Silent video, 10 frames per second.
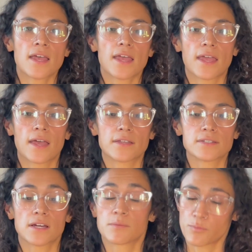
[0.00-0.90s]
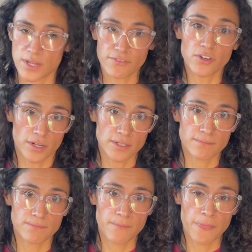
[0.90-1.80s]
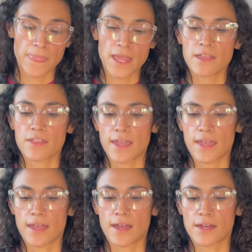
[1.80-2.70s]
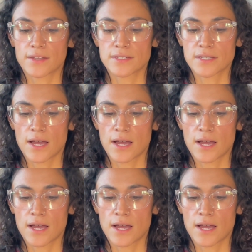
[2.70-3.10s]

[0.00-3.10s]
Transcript: And we have not. And